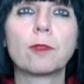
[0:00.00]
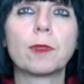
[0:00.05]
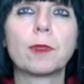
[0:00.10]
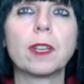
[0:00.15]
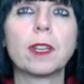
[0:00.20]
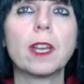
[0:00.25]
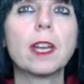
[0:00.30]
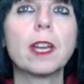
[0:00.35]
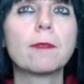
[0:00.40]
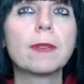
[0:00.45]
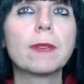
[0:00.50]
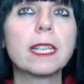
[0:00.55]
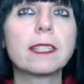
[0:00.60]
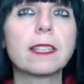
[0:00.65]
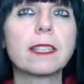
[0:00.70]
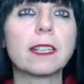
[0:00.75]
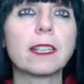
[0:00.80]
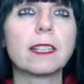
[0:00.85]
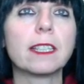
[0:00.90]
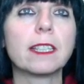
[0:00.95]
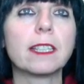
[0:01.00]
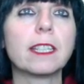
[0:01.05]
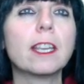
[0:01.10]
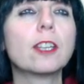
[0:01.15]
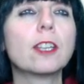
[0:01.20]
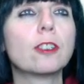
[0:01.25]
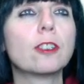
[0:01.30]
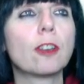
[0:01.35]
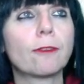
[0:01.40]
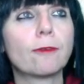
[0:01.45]
but basically
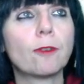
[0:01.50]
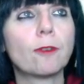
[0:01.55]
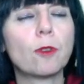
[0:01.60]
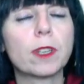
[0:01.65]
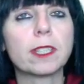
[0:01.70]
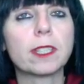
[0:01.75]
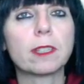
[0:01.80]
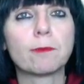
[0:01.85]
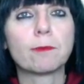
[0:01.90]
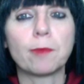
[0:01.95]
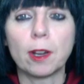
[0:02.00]
you're focusing